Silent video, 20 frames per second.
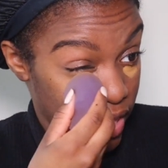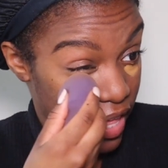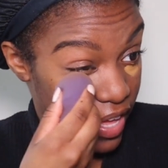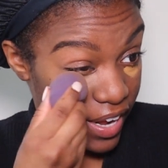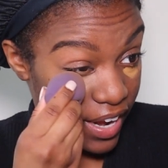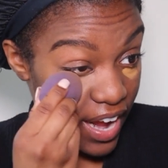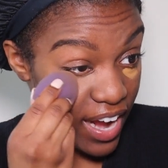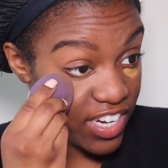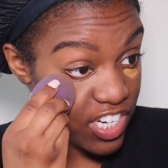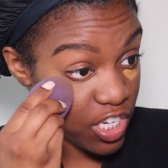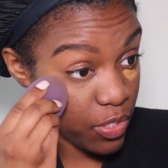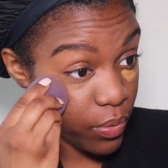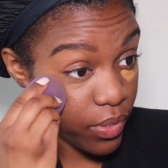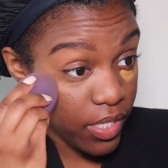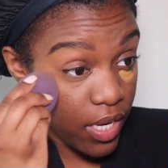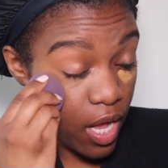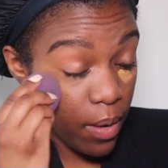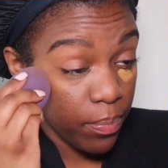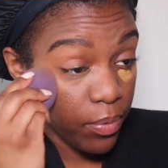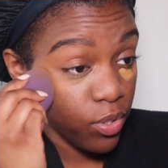Like, I just
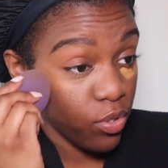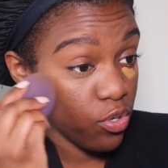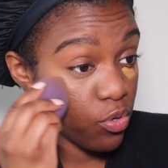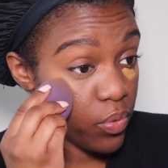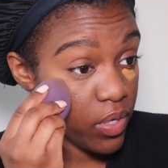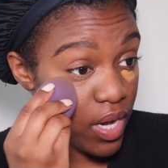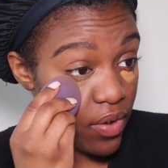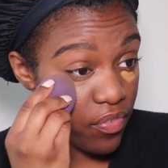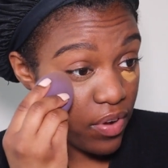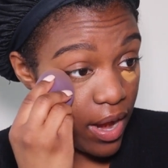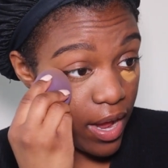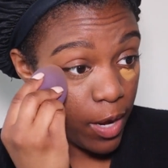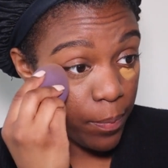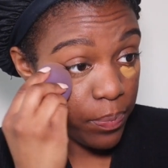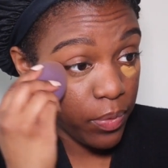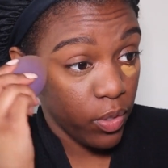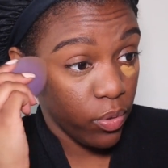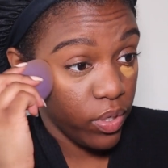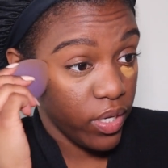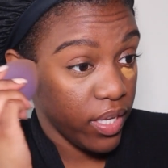would upload whenever I
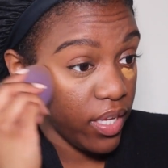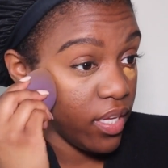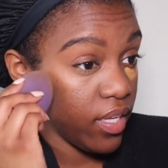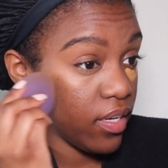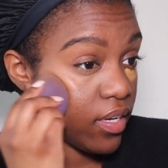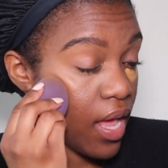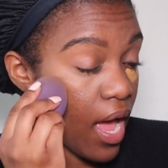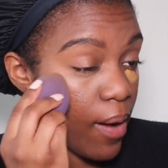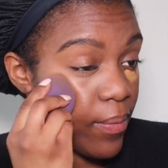uploaded.